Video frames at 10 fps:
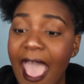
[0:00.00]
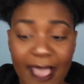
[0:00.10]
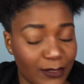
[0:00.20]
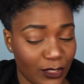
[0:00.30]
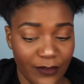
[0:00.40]

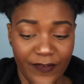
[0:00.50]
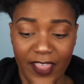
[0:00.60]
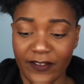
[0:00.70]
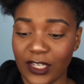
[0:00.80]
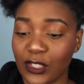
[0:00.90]
Absolute
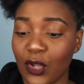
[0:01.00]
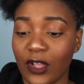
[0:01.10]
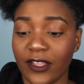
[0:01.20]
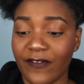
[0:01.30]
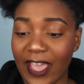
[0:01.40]
favorite. It's
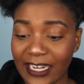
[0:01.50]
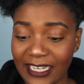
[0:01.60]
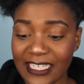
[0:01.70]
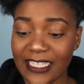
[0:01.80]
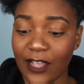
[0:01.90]
called the
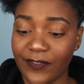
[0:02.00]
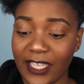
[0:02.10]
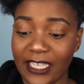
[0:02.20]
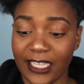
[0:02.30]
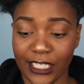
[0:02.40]
Vitalist
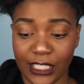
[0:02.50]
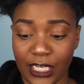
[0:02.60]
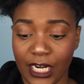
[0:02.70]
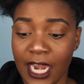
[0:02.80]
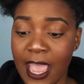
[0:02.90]
Healthy
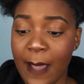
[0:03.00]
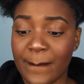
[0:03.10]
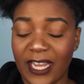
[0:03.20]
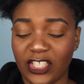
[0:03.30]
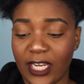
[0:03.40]
Elixir.
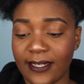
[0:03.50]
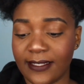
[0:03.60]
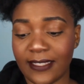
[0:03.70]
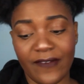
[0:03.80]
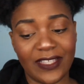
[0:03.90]
My shade
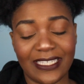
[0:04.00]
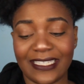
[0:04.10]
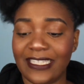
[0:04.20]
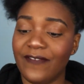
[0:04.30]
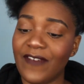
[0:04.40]
is
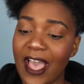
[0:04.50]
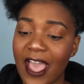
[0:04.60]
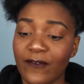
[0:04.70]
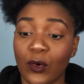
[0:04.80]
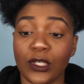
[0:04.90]

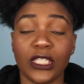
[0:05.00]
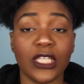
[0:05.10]
765 or